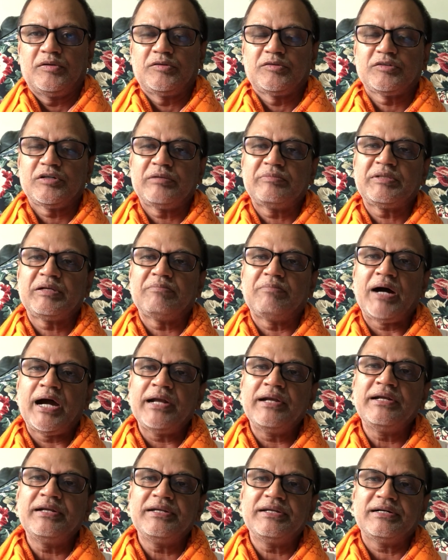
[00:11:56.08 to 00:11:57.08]
So if the
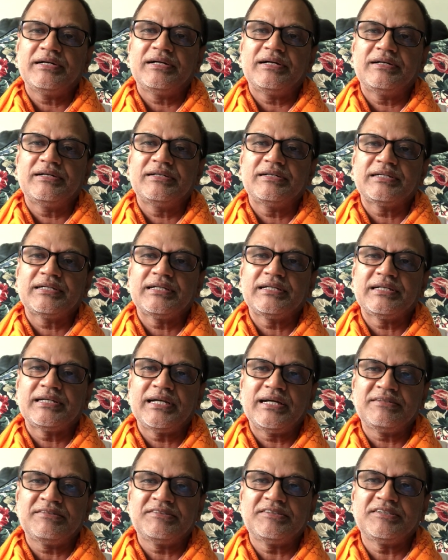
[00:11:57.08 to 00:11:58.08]
mind
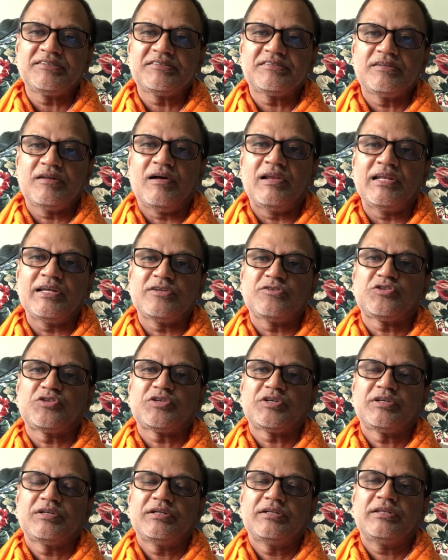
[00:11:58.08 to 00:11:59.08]
gets this knowledge
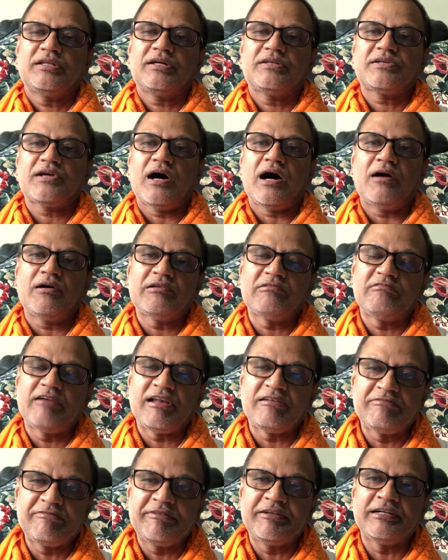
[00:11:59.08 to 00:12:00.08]
that our
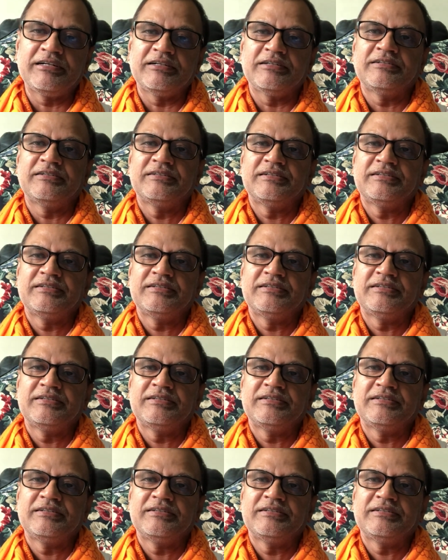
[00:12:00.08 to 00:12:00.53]
welfare